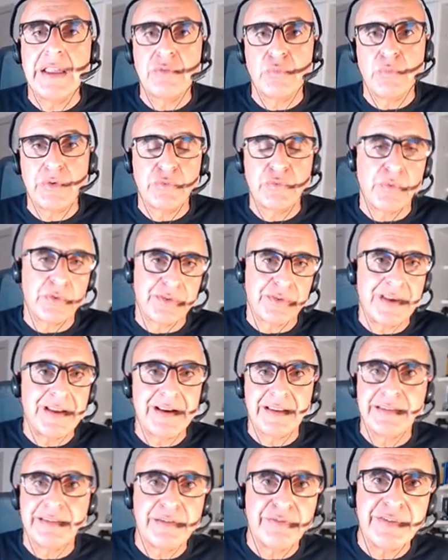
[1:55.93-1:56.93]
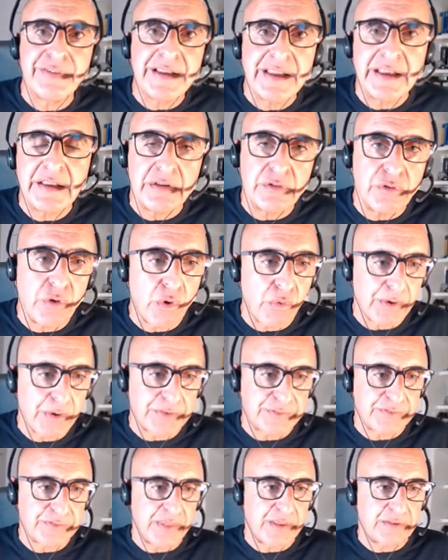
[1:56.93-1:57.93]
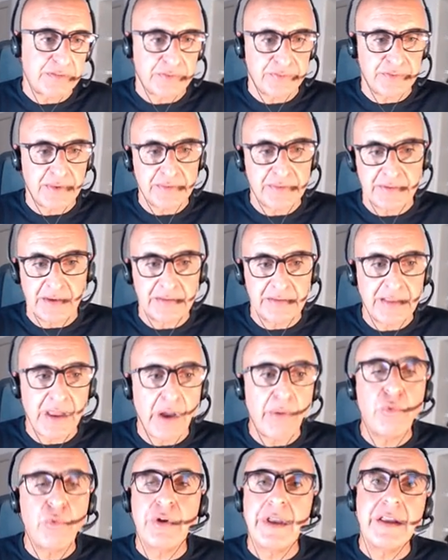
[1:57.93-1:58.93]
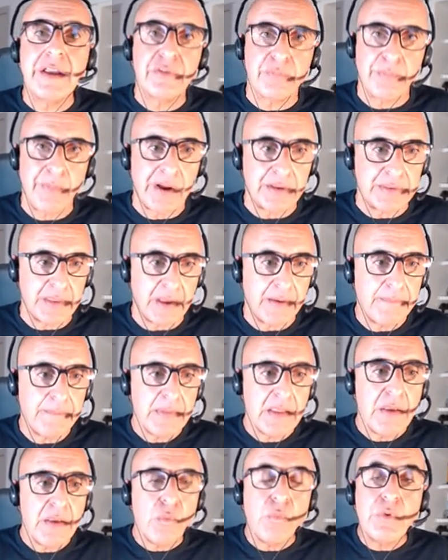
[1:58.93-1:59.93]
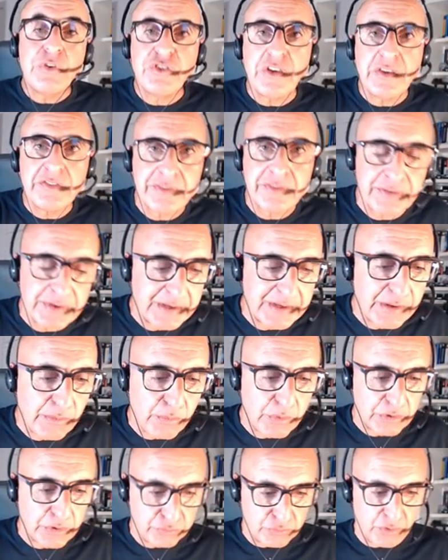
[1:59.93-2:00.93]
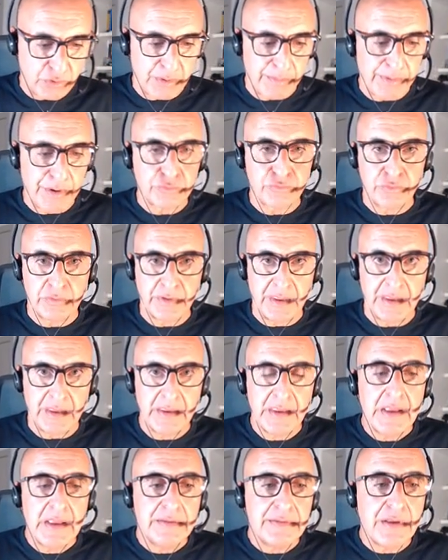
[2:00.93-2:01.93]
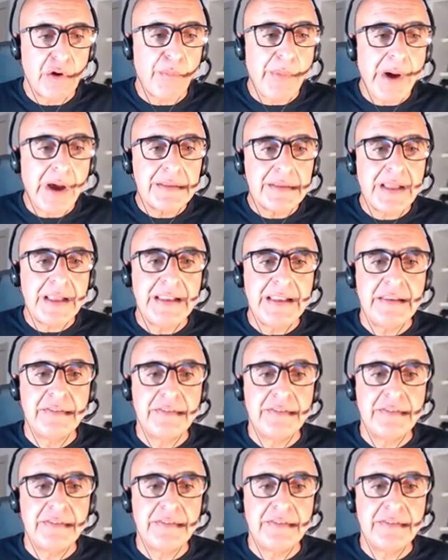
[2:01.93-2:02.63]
which was relatively low risk, 30-cent trade. Now I'm looking at MRNA, which is the trade I want to talk about today. Now MRNA is